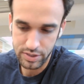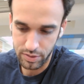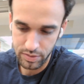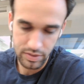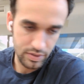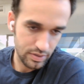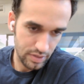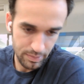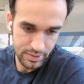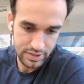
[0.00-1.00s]
So
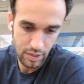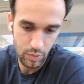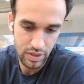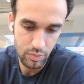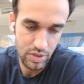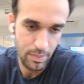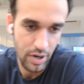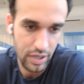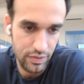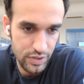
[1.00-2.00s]
let me start with the
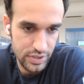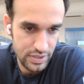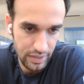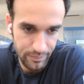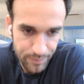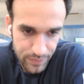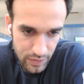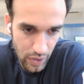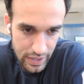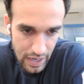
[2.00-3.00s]
market first.
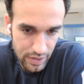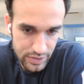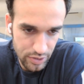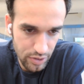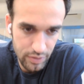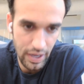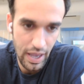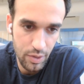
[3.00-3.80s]
Right now, as you know,